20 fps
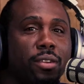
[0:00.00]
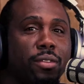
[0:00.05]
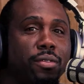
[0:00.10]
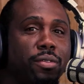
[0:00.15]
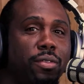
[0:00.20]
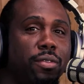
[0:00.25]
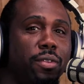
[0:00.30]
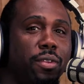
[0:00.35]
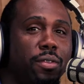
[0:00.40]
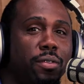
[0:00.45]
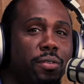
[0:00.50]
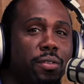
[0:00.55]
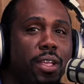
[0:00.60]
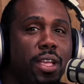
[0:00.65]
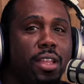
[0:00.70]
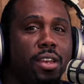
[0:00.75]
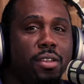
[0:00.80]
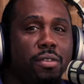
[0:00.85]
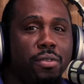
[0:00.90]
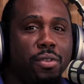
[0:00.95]
If
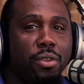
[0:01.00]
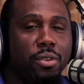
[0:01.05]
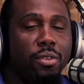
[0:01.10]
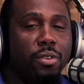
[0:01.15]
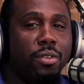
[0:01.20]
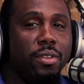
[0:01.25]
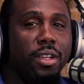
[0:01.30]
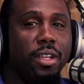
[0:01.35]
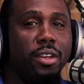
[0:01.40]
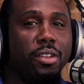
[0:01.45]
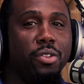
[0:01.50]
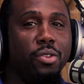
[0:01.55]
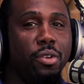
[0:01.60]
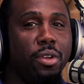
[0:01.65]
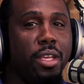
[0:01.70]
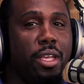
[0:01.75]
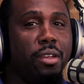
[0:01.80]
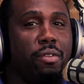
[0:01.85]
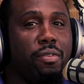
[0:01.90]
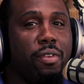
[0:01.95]
any of you
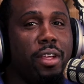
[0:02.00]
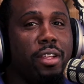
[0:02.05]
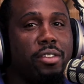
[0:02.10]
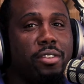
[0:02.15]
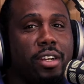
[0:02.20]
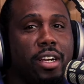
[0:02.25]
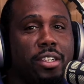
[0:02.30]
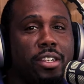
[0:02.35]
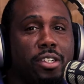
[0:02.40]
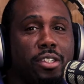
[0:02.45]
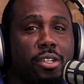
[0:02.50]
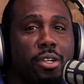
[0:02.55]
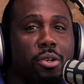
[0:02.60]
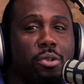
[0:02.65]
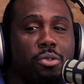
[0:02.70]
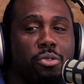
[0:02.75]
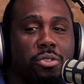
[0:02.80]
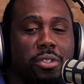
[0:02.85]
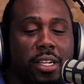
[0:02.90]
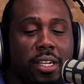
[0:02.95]
geek fans out there know
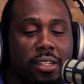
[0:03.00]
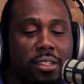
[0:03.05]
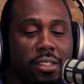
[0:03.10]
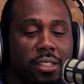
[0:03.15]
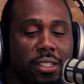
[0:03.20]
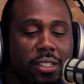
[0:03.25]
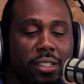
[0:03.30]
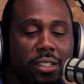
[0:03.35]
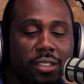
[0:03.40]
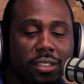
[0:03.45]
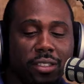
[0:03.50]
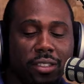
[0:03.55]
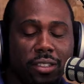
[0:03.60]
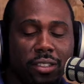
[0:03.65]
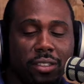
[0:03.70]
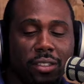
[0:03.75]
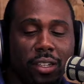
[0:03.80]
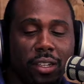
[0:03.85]
who Stan Lee is,